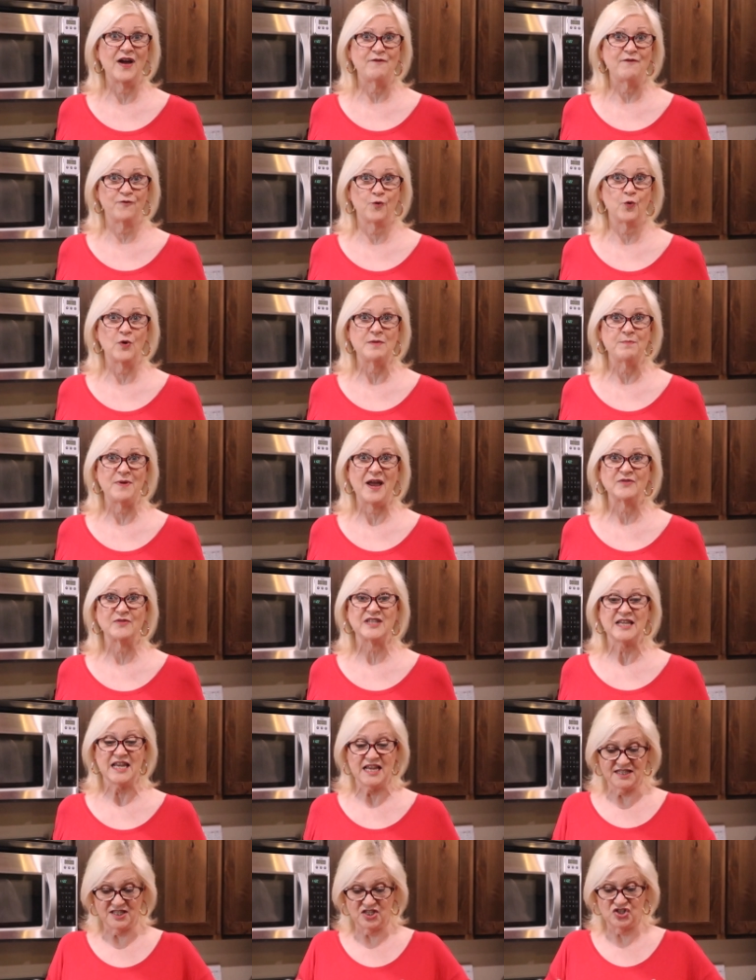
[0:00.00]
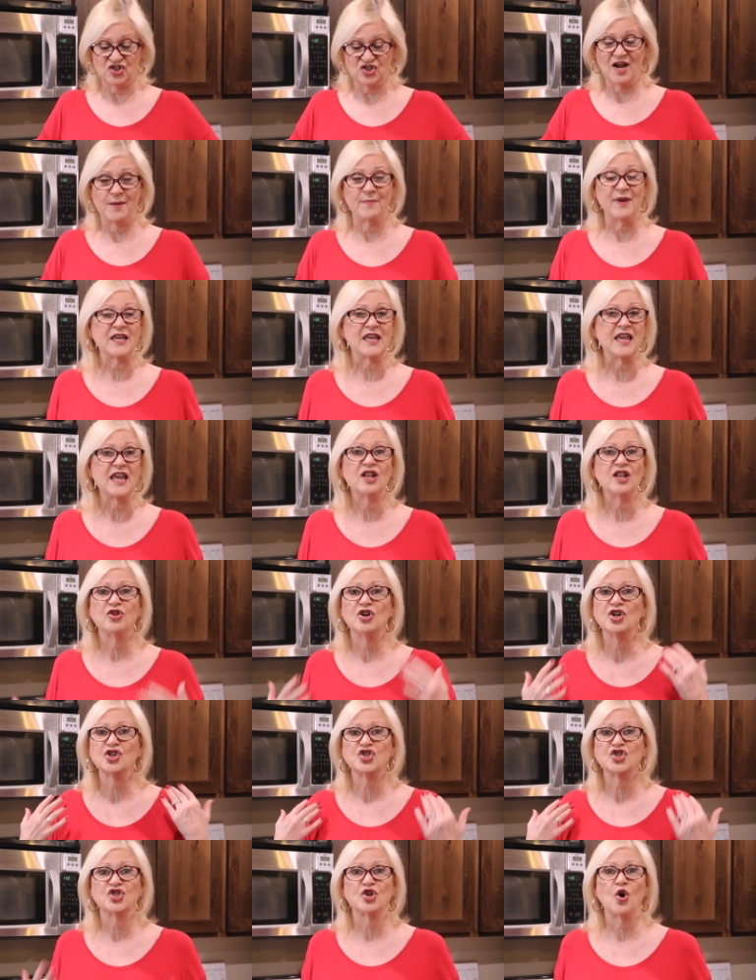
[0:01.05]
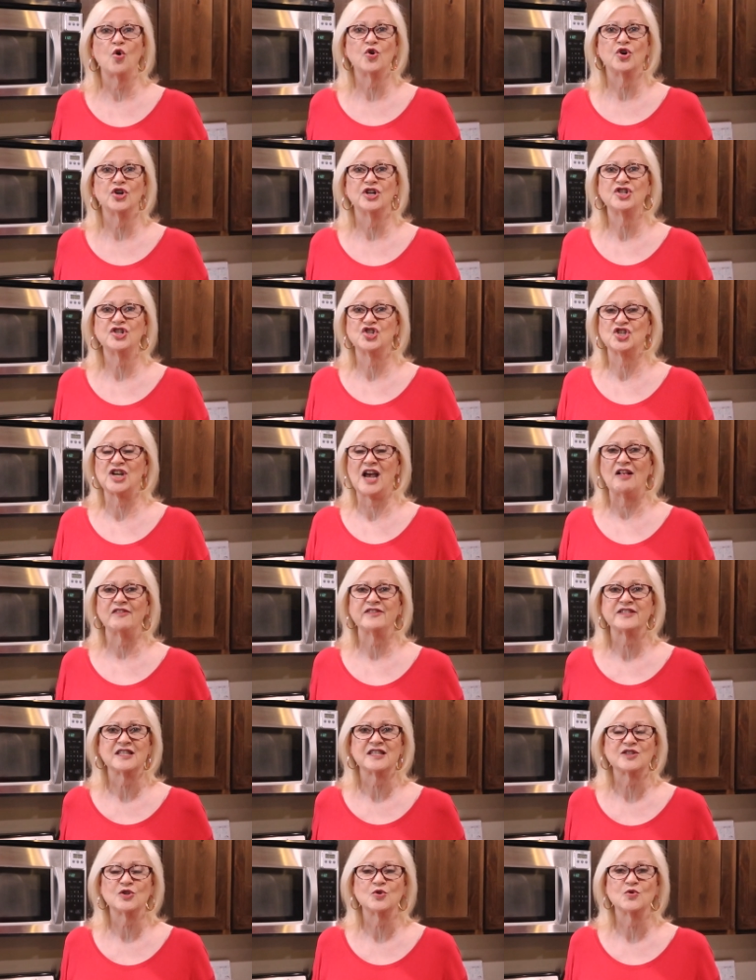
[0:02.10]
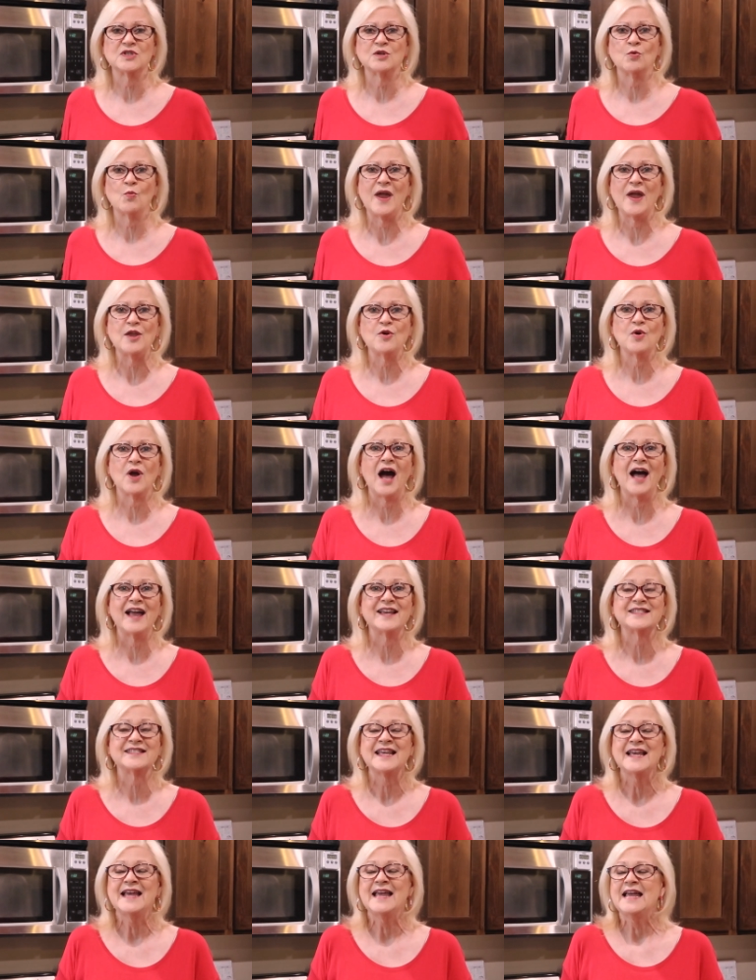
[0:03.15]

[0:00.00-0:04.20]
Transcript: 35, 40 pounds. His stomach, he looks so good. Chalice is losing weight, you guys.